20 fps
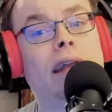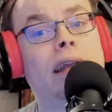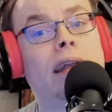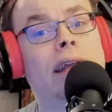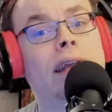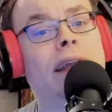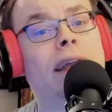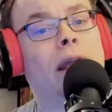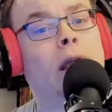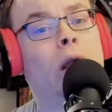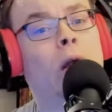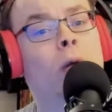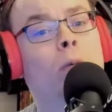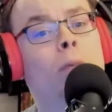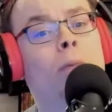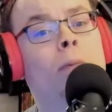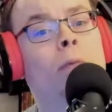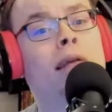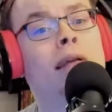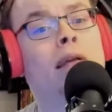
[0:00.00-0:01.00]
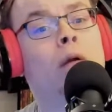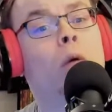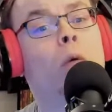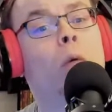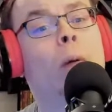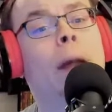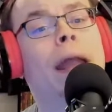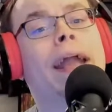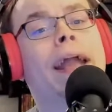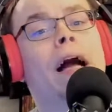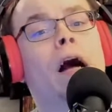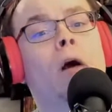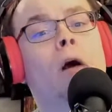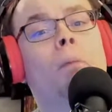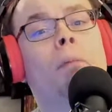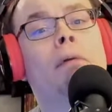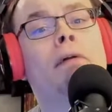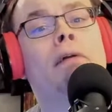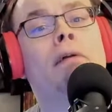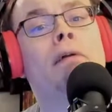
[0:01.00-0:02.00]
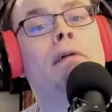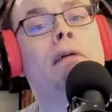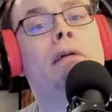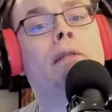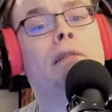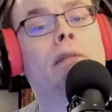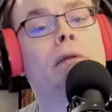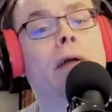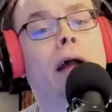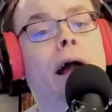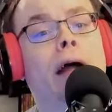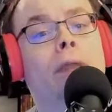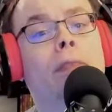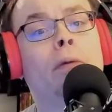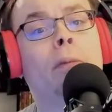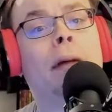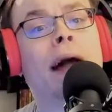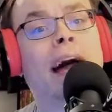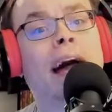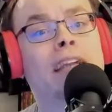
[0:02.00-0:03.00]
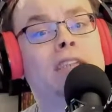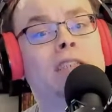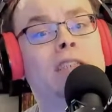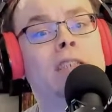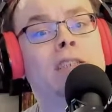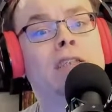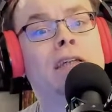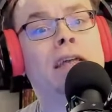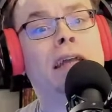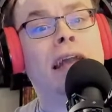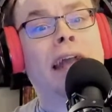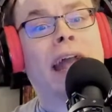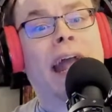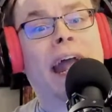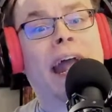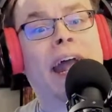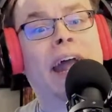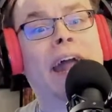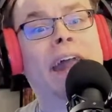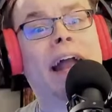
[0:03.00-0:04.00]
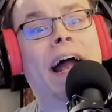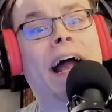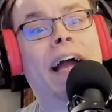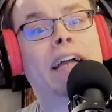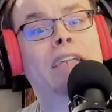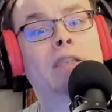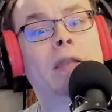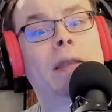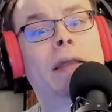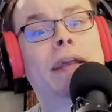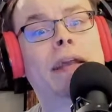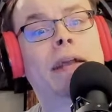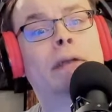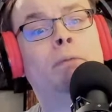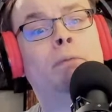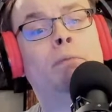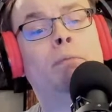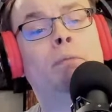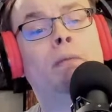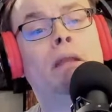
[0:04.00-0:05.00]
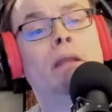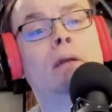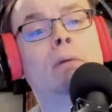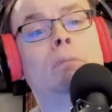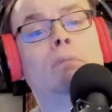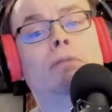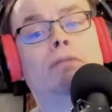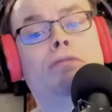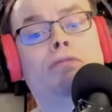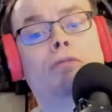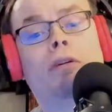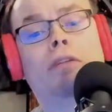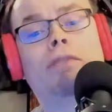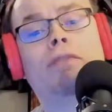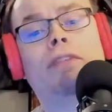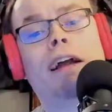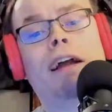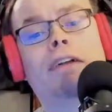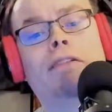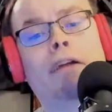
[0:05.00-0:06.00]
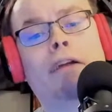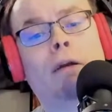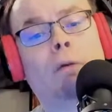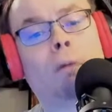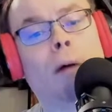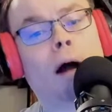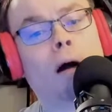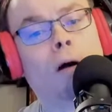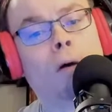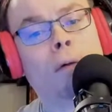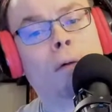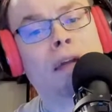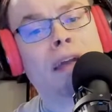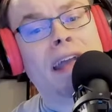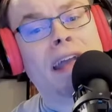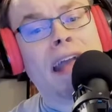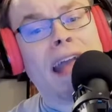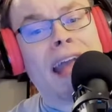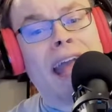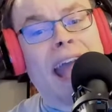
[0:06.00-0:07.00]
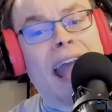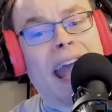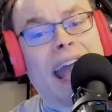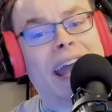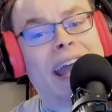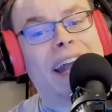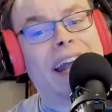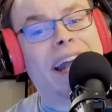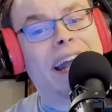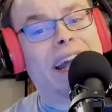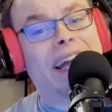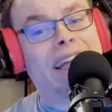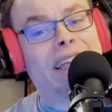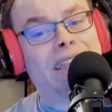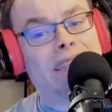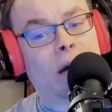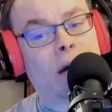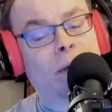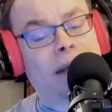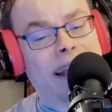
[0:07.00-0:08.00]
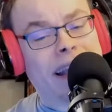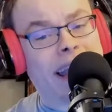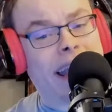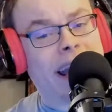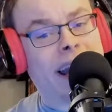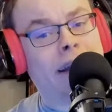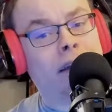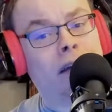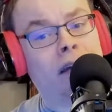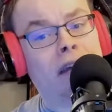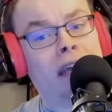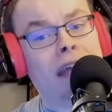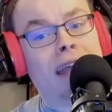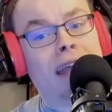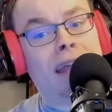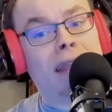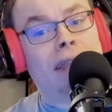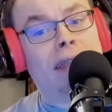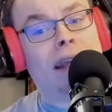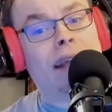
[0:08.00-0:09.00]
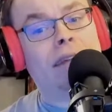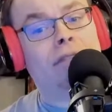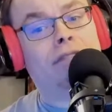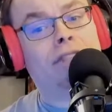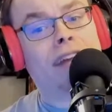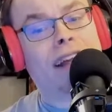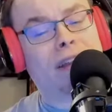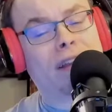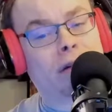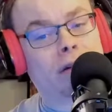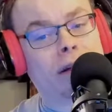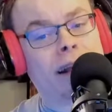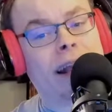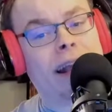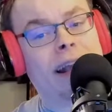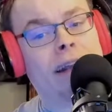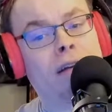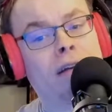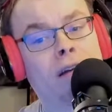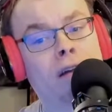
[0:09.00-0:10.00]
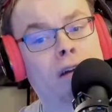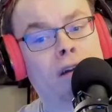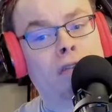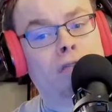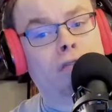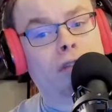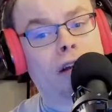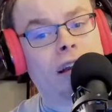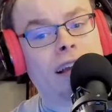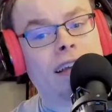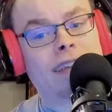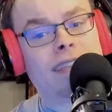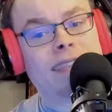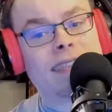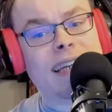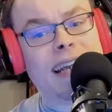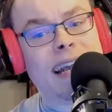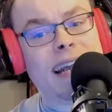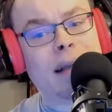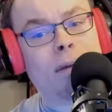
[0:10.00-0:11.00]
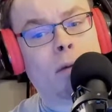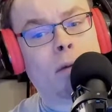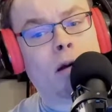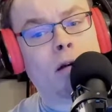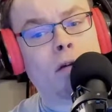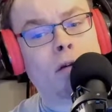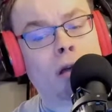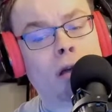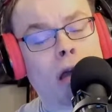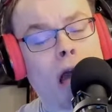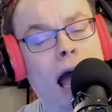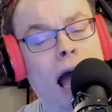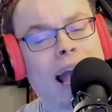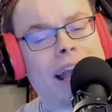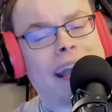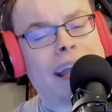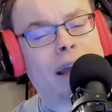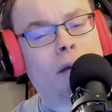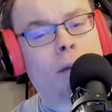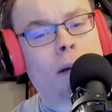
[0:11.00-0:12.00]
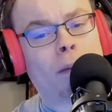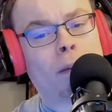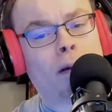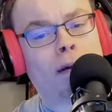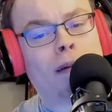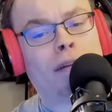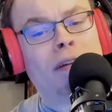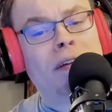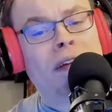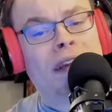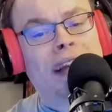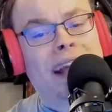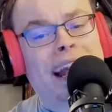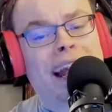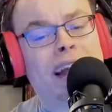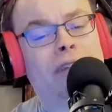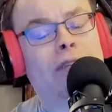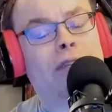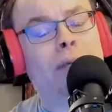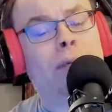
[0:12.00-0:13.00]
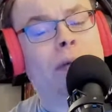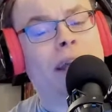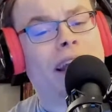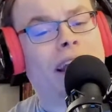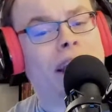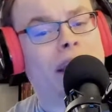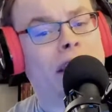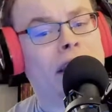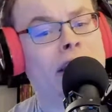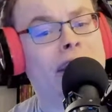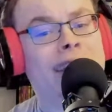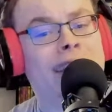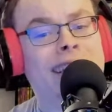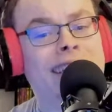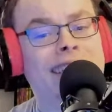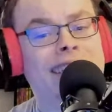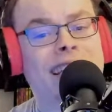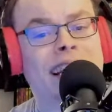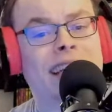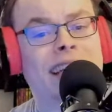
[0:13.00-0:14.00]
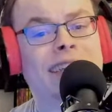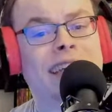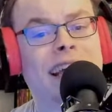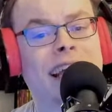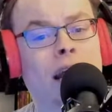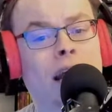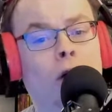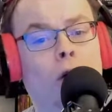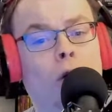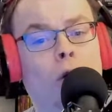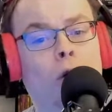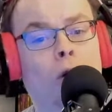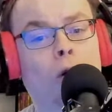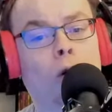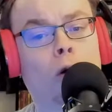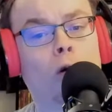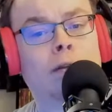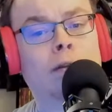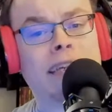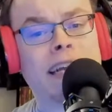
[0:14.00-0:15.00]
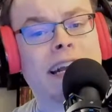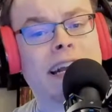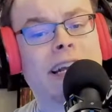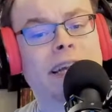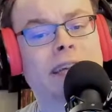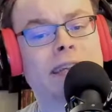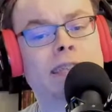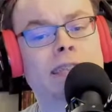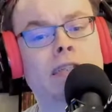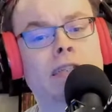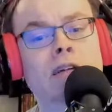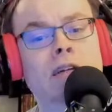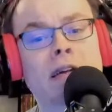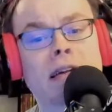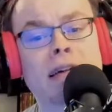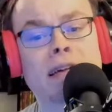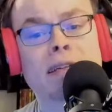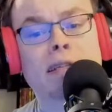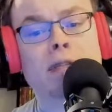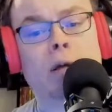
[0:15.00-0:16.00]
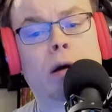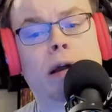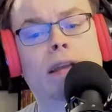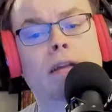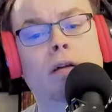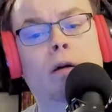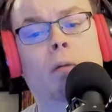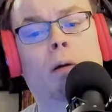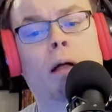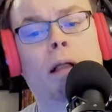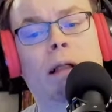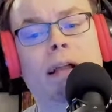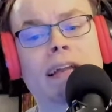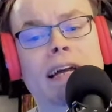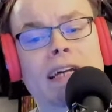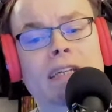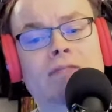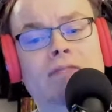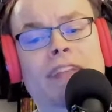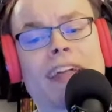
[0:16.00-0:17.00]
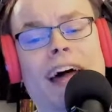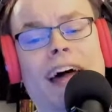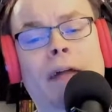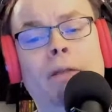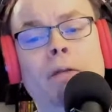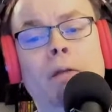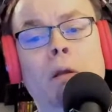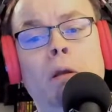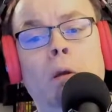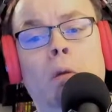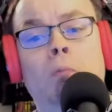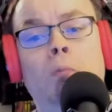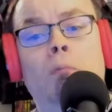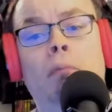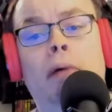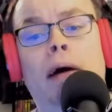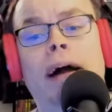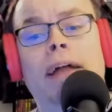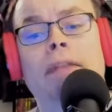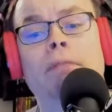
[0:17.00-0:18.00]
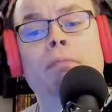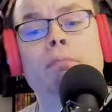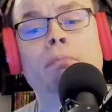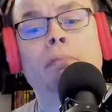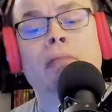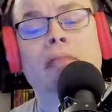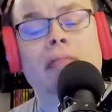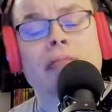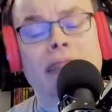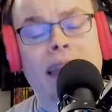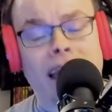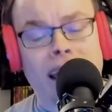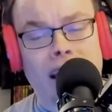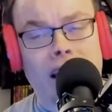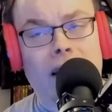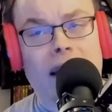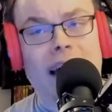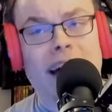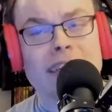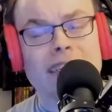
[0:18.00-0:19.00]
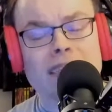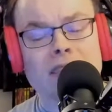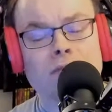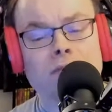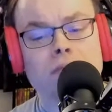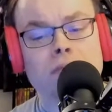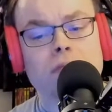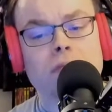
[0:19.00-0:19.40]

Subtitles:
him wake up throughout the match and actually perform very, very well. And he ends up getting the victory for his team. I can't remember if he pinned Santana or Ortiz, so I do apologize for that. But nonetheless,